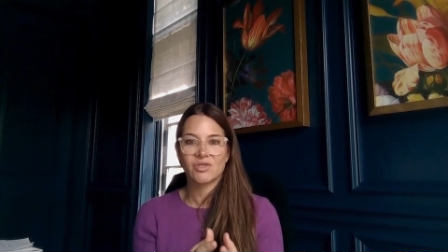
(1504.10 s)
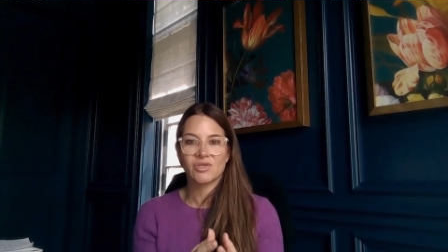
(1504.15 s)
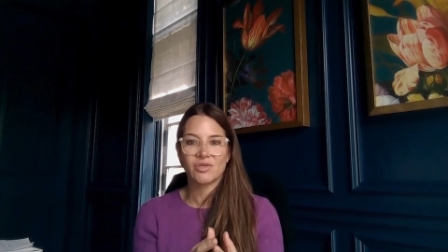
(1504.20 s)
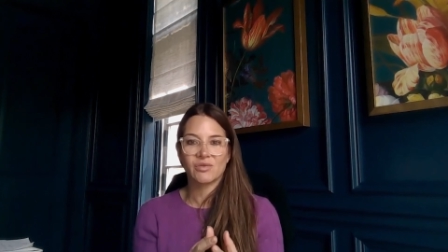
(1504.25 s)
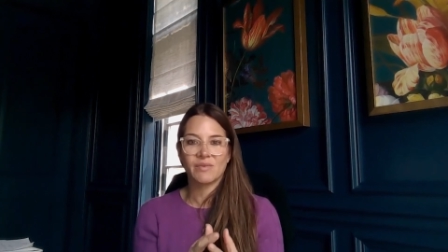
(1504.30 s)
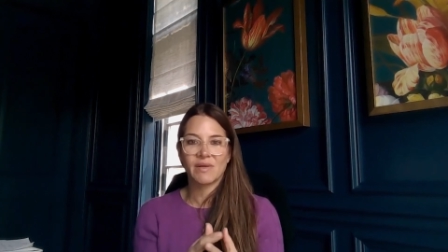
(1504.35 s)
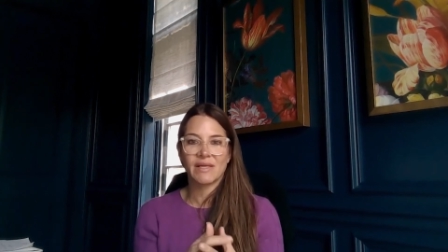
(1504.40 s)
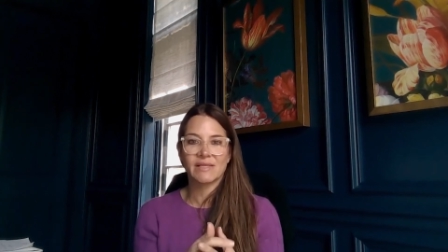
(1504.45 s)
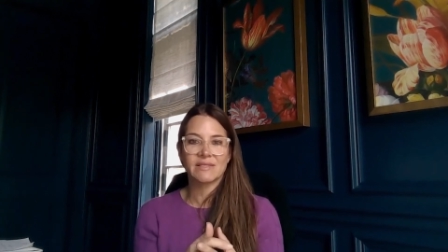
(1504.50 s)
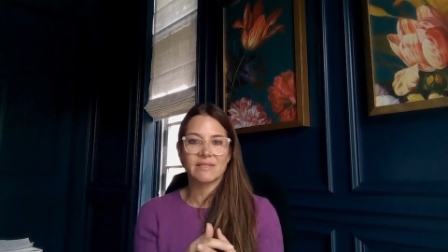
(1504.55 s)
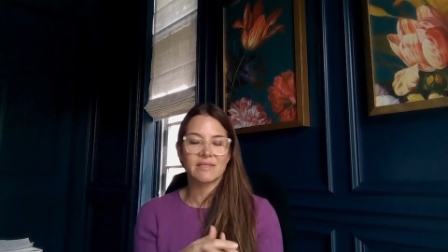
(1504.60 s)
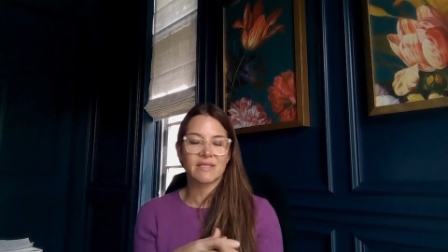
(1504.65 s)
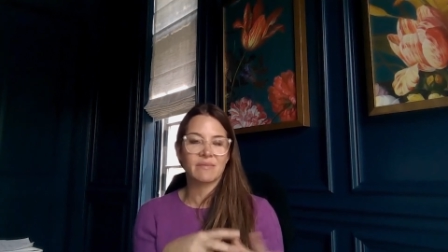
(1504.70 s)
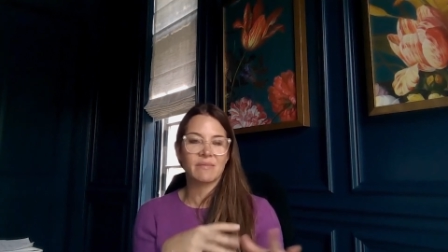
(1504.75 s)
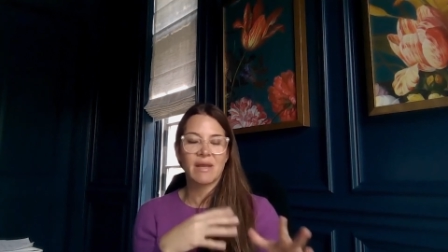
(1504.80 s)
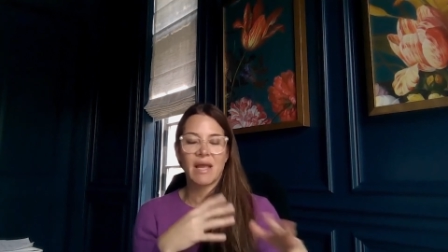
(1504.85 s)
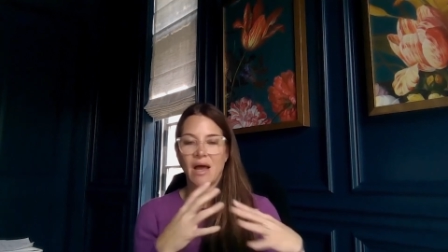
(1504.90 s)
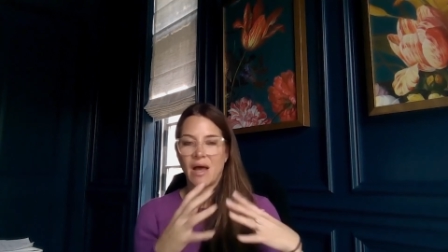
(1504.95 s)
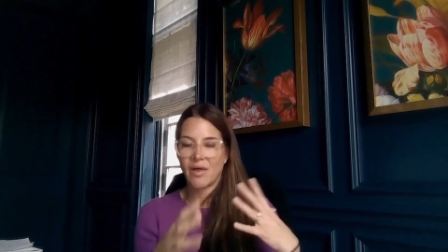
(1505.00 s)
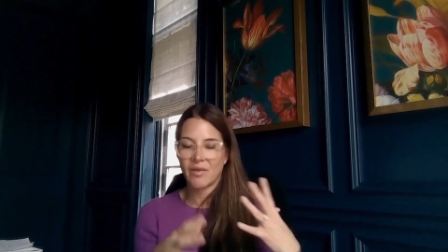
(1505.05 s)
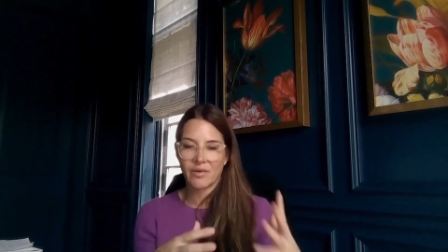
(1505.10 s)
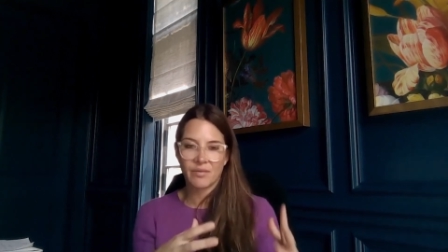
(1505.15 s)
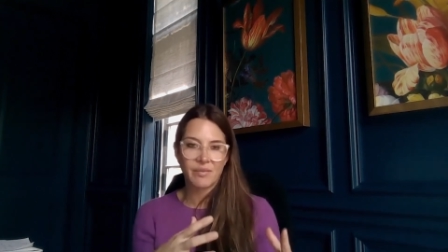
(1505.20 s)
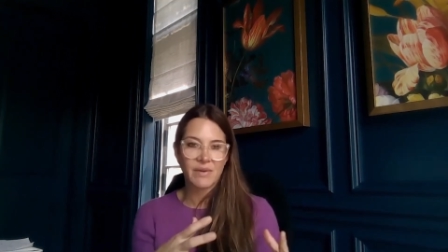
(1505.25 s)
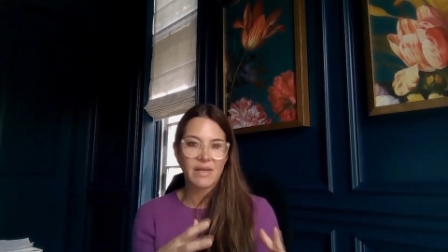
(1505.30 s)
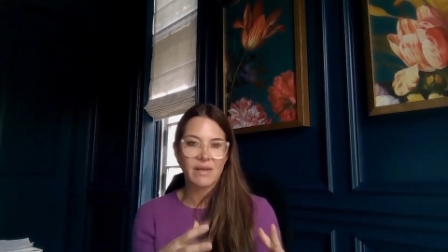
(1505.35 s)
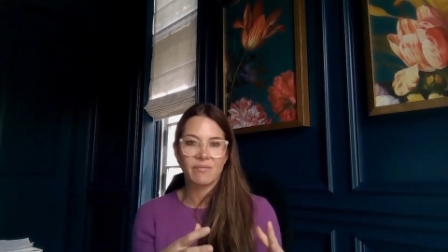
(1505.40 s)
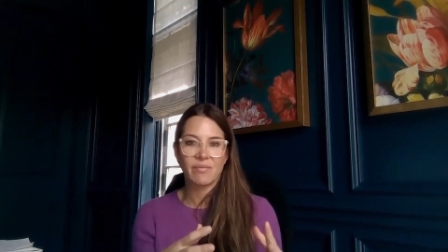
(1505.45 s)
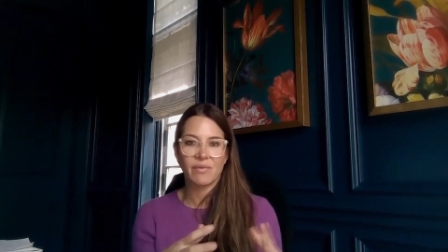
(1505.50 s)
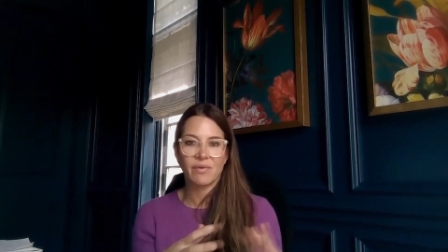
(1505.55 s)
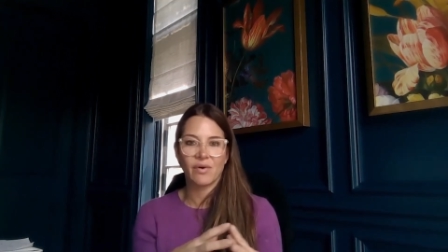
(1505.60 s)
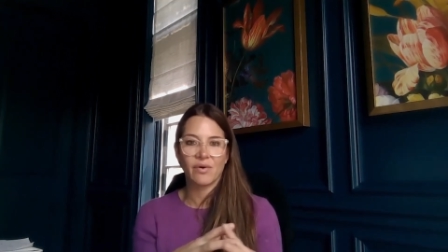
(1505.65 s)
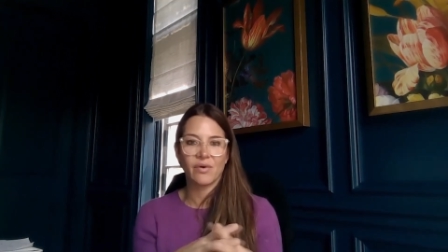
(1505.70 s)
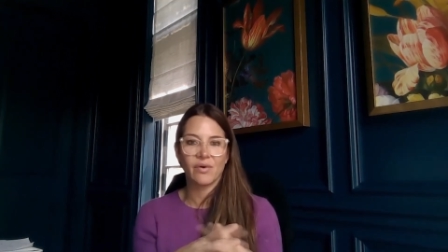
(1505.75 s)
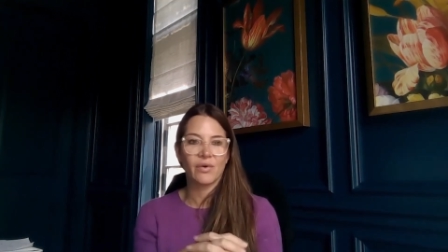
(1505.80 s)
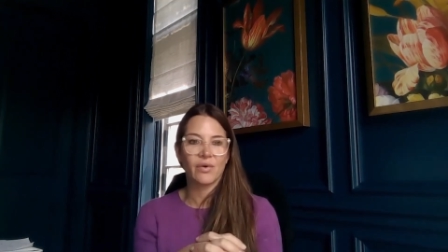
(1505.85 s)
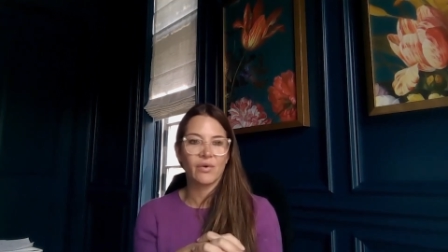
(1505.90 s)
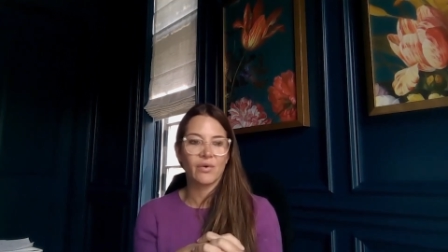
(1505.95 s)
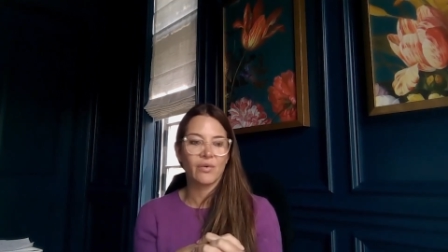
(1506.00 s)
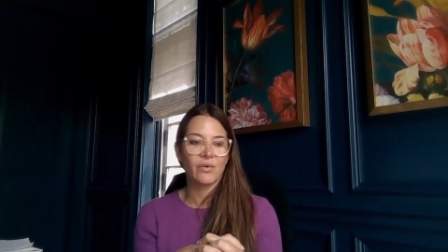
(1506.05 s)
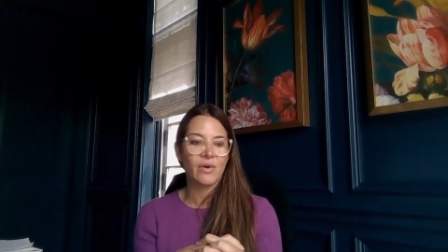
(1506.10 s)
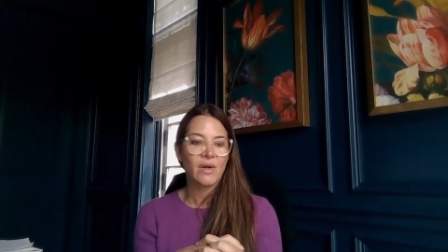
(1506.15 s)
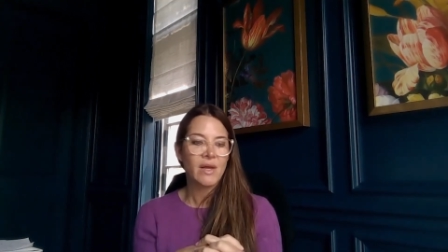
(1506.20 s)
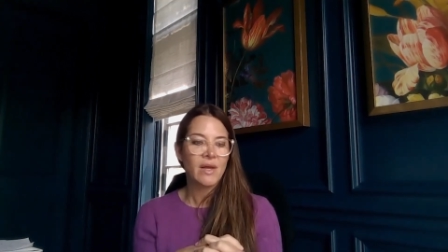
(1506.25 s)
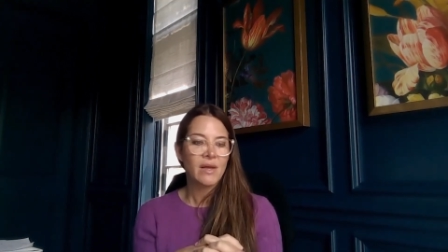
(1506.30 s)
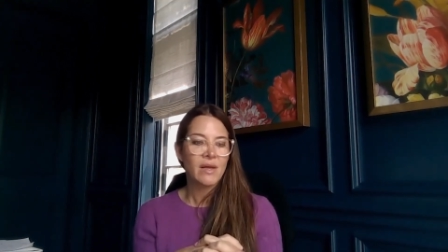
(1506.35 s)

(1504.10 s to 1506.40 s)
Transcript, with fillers: to because it's going to be other people who